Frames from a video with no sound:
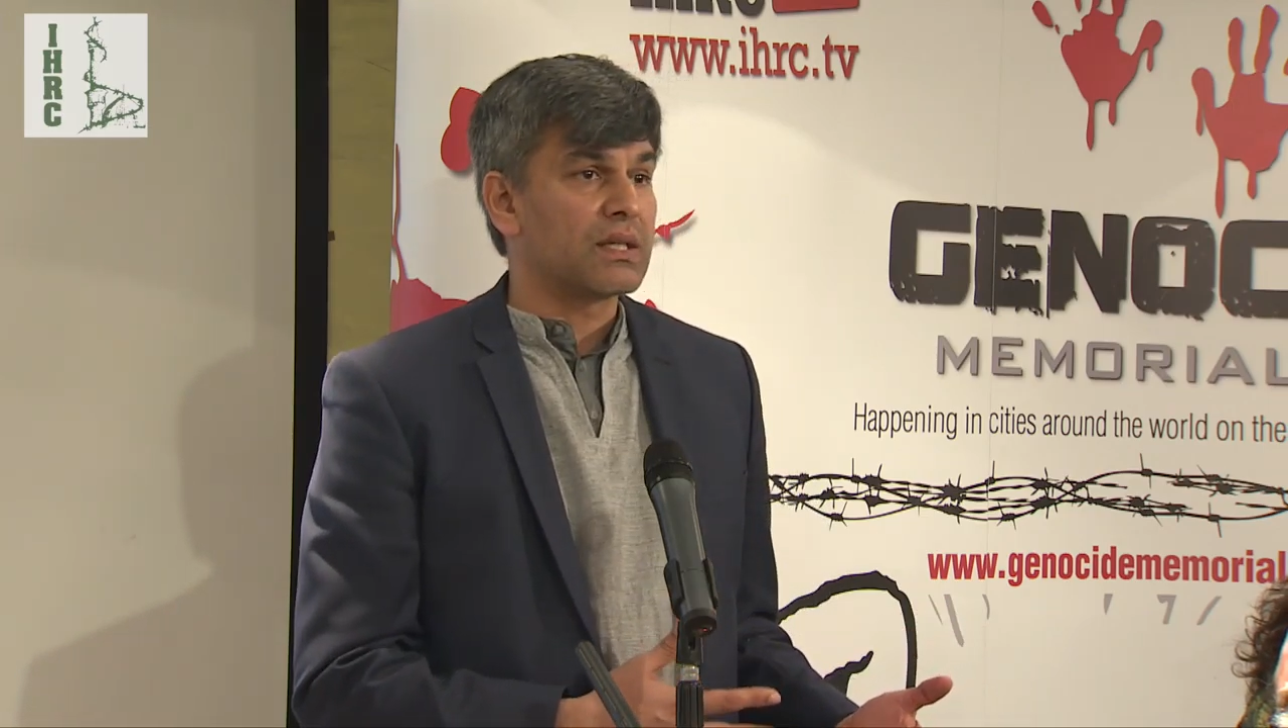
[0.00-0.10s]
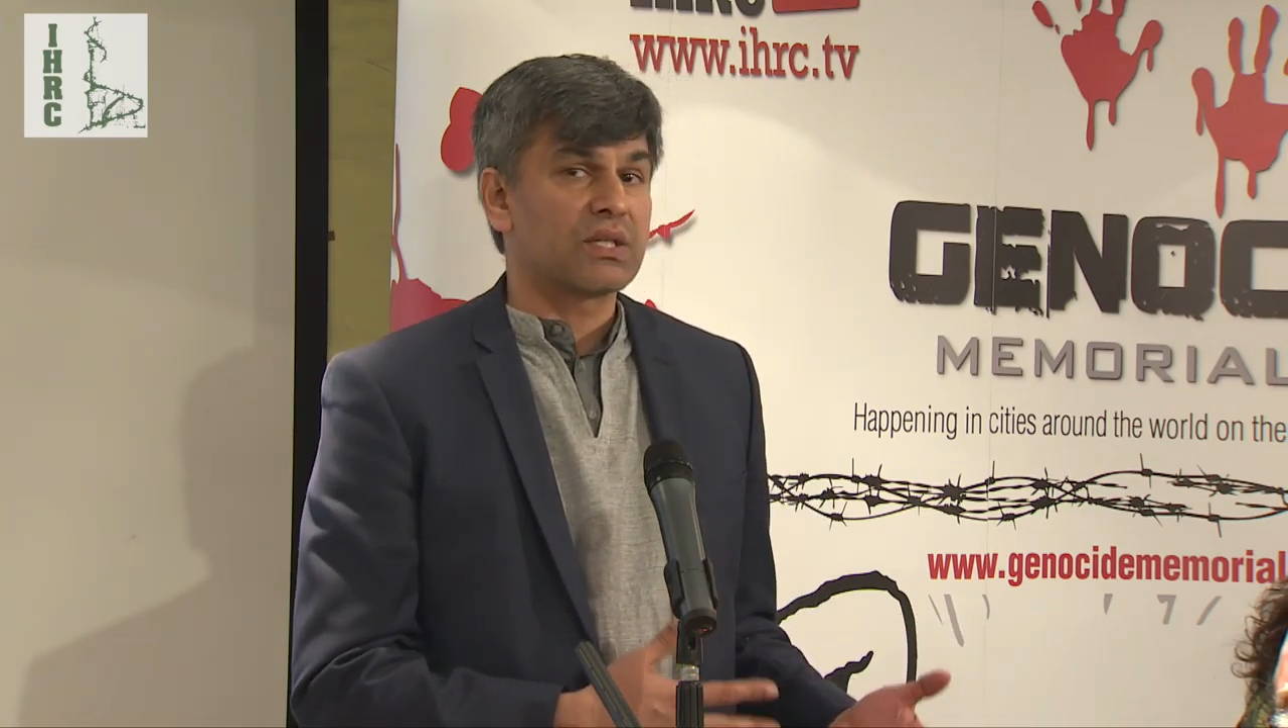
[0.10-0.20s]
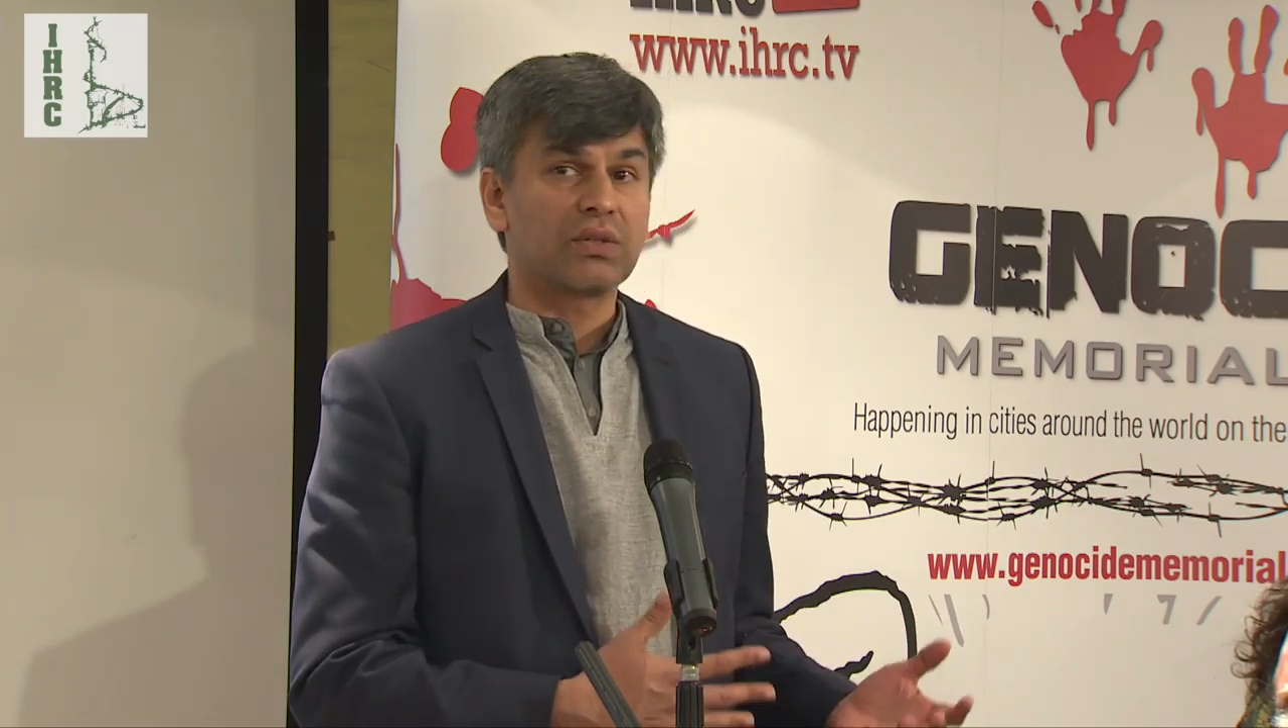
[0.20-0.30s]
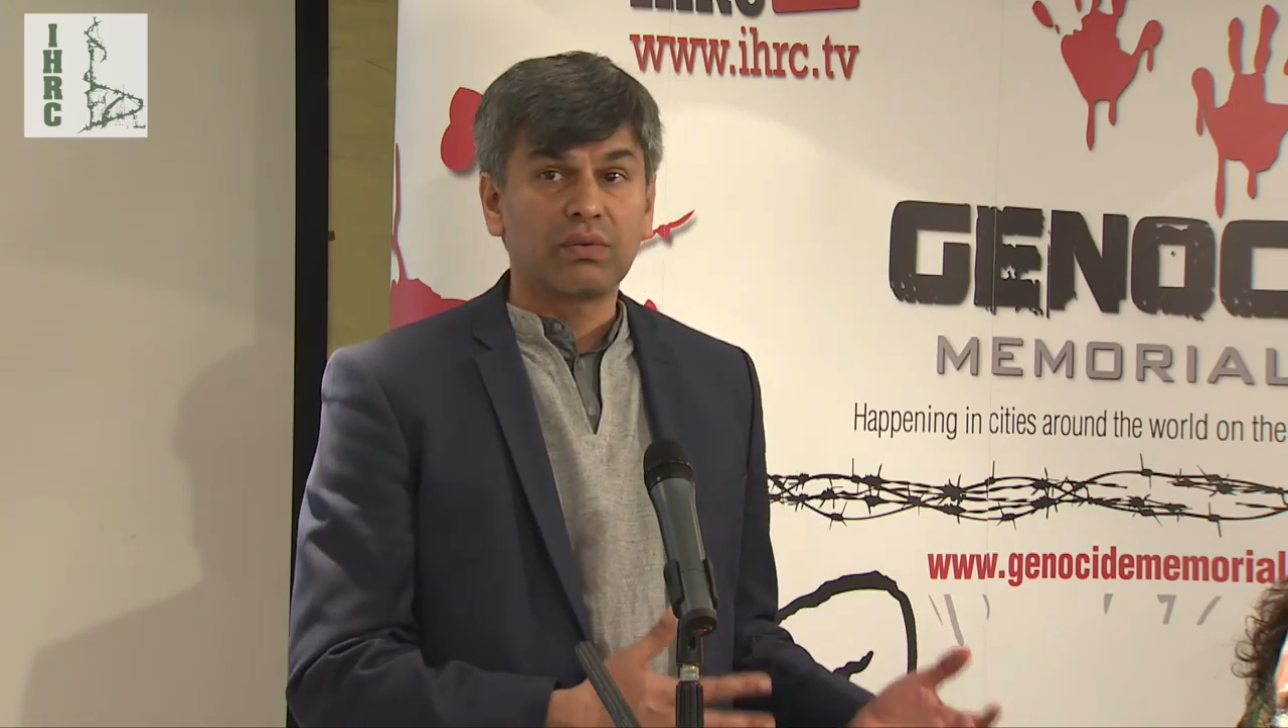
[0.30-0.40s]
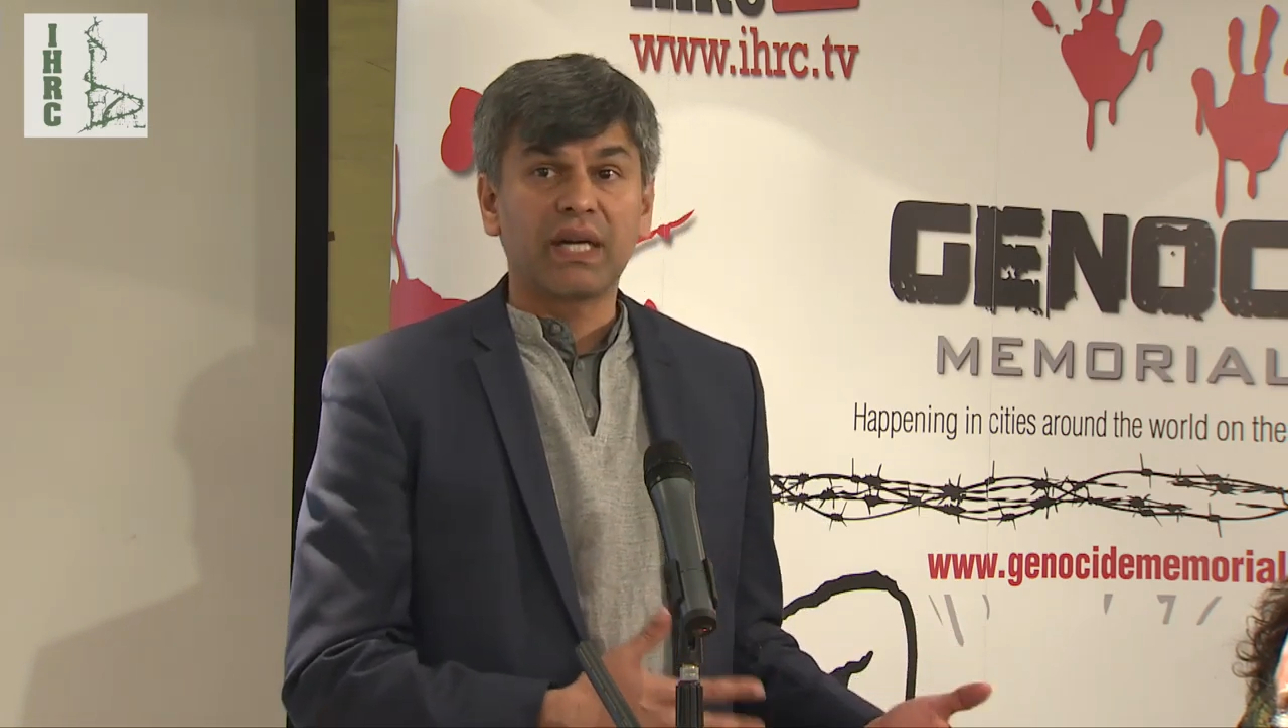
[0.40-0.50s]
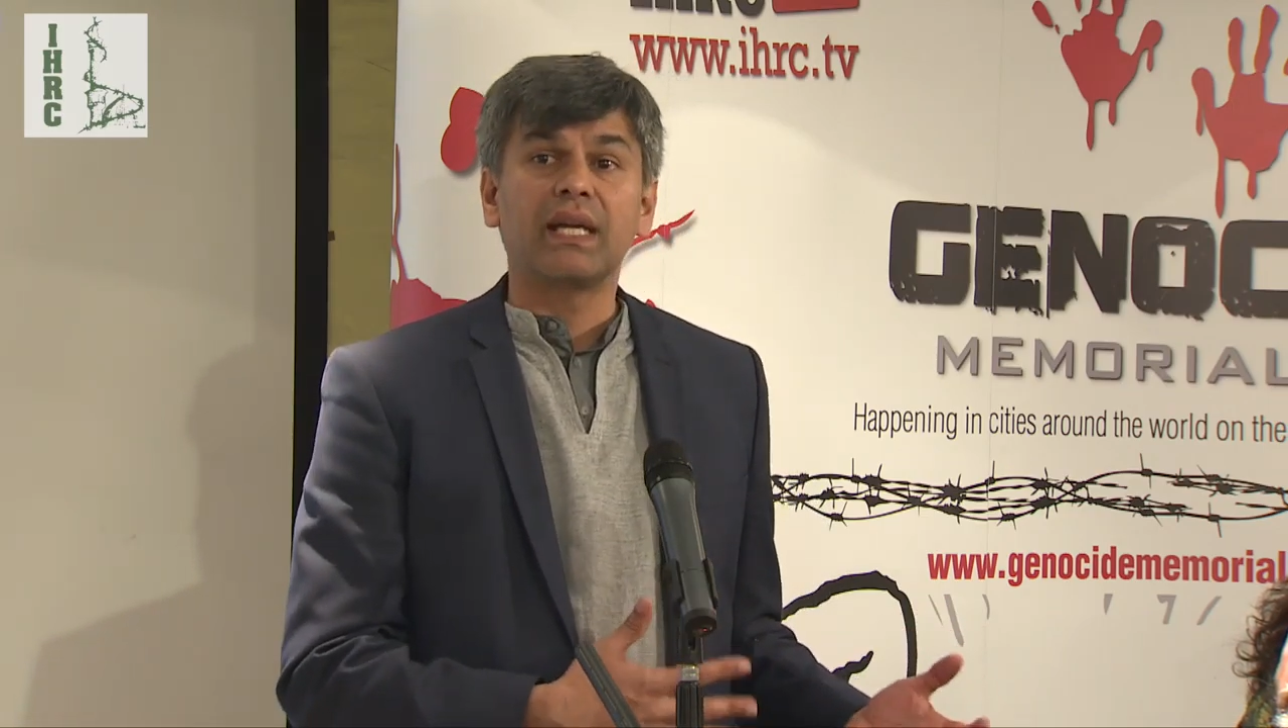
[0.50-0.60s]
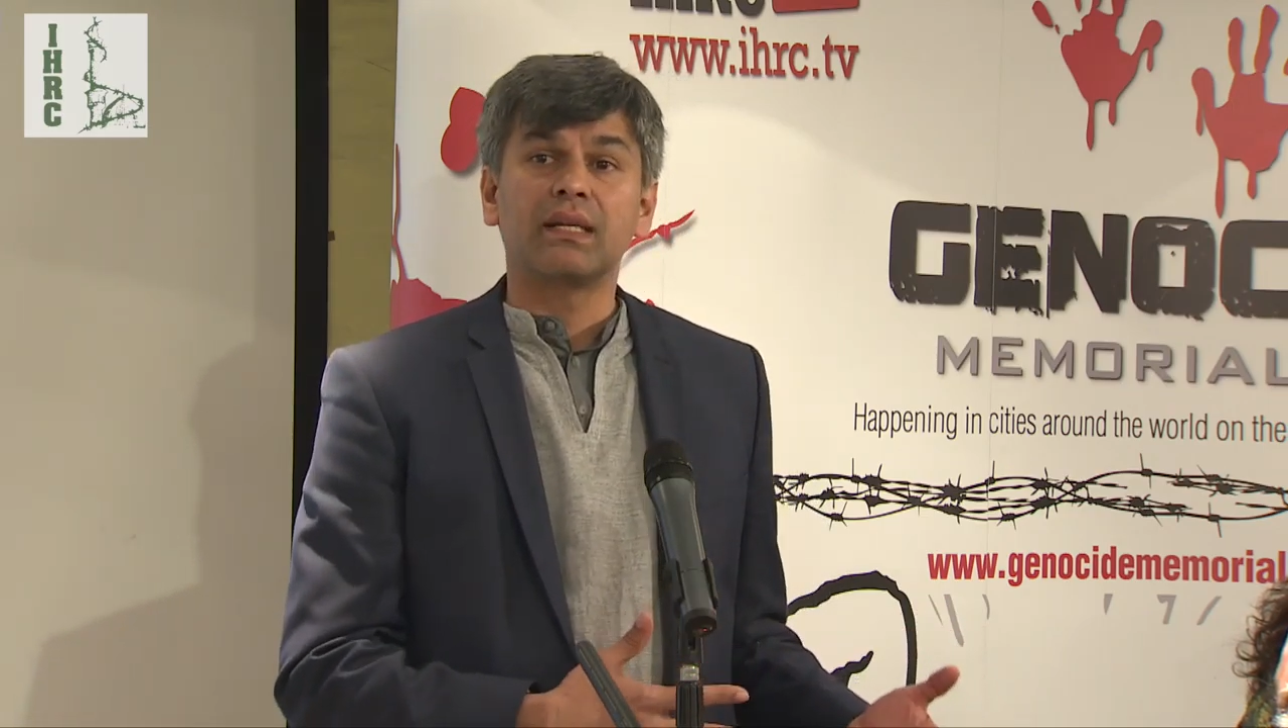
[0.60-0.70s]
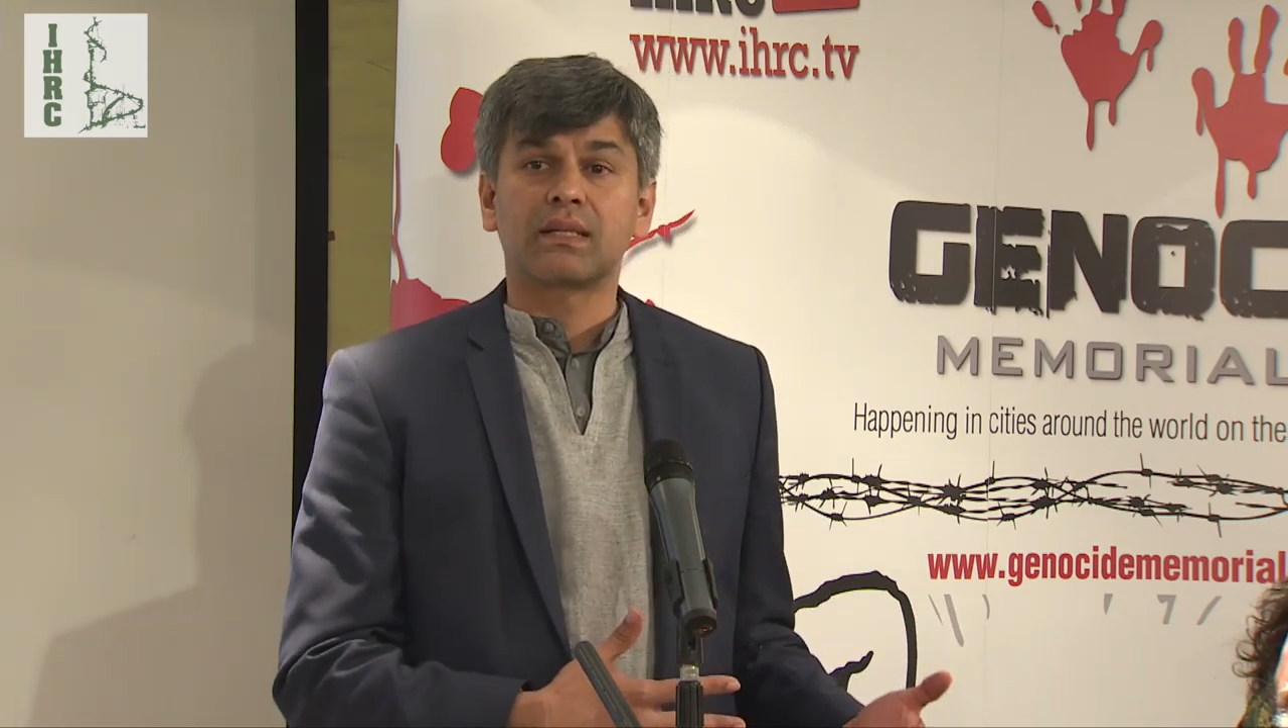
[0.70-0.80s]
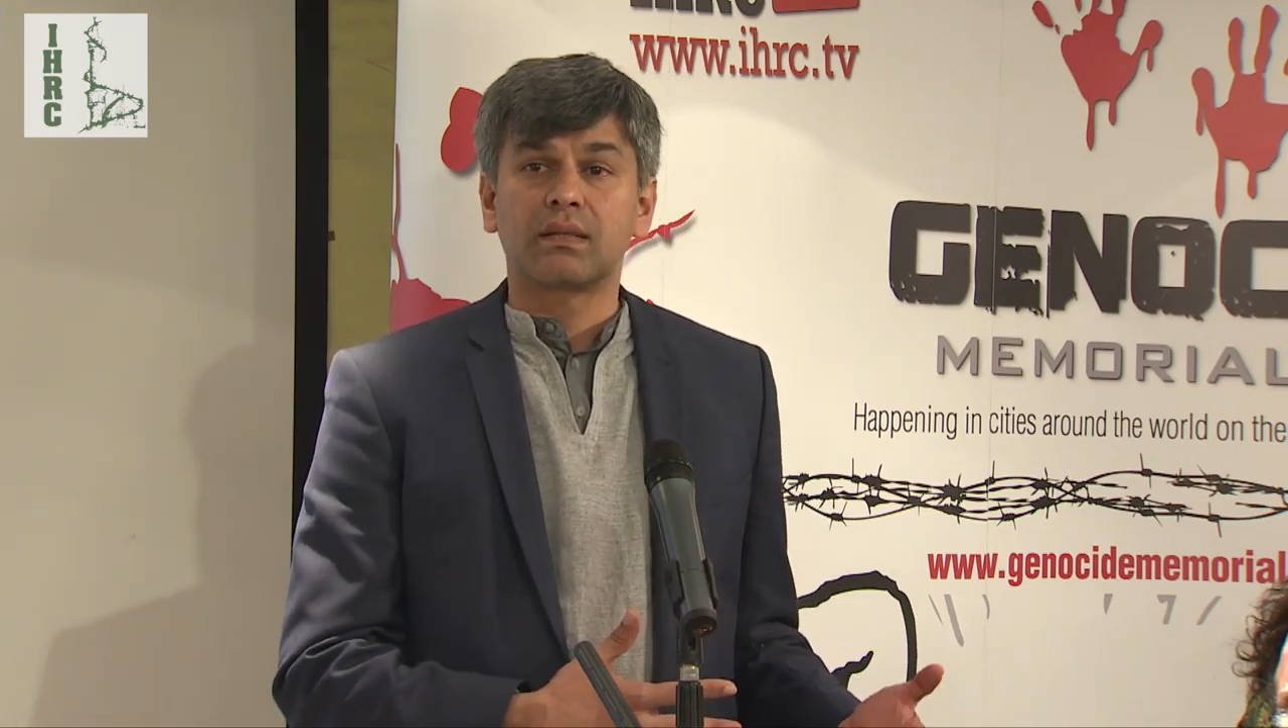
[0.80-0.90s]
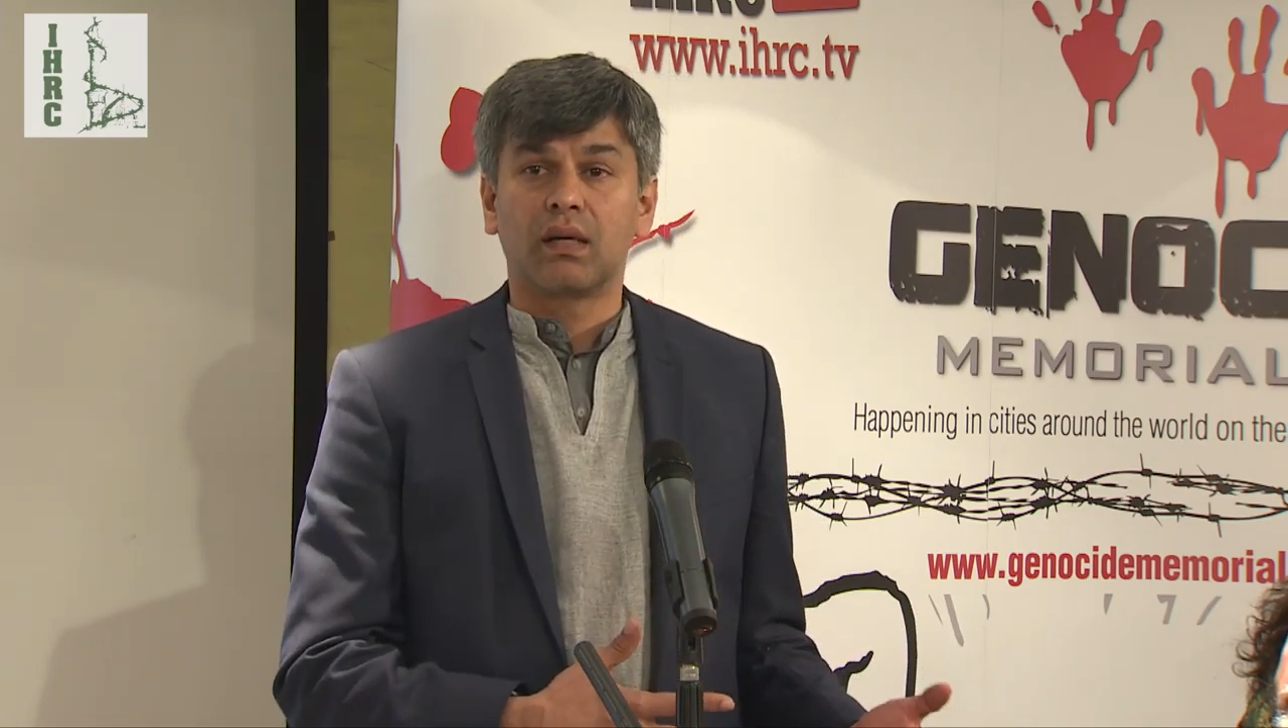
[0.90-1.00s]
is to
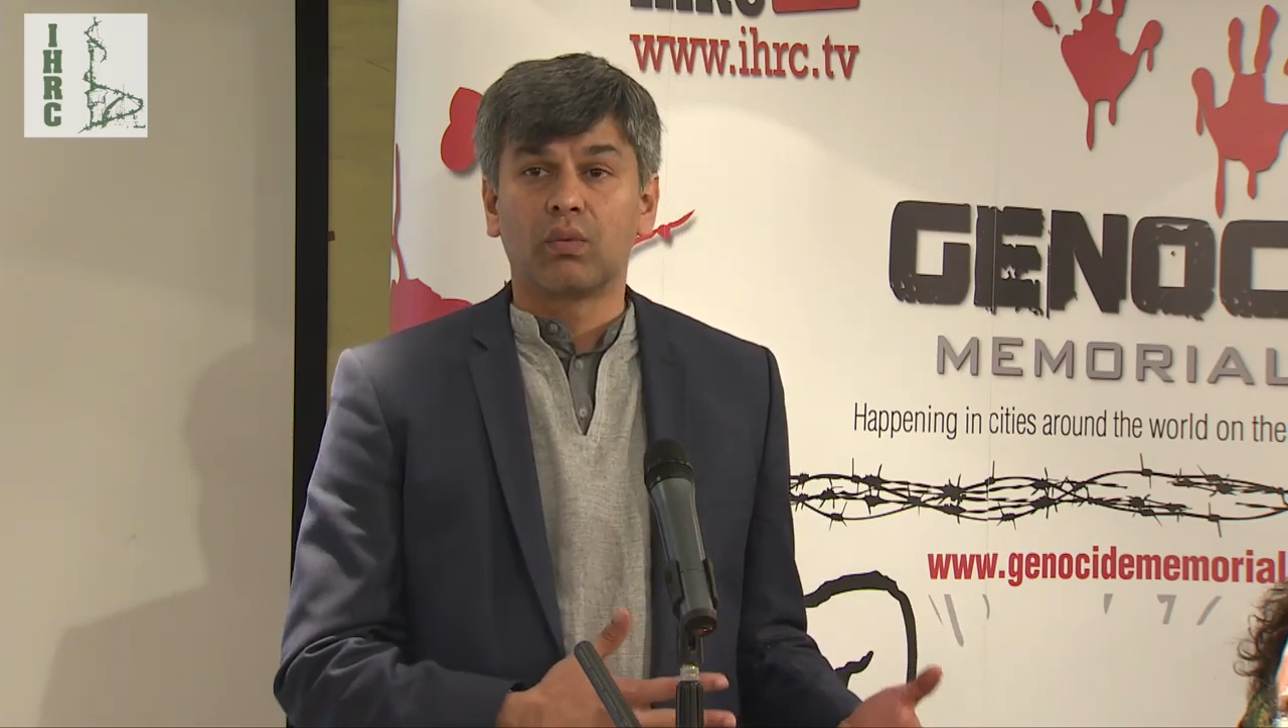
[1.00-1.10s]
raise